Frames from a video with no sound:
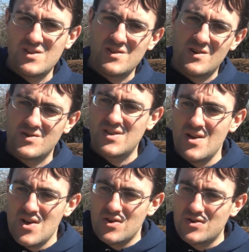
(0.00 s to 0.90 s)
shows,
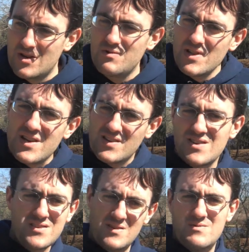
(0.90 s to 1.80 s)
do they really
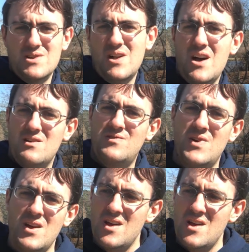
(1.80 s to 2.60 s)
exist in real life?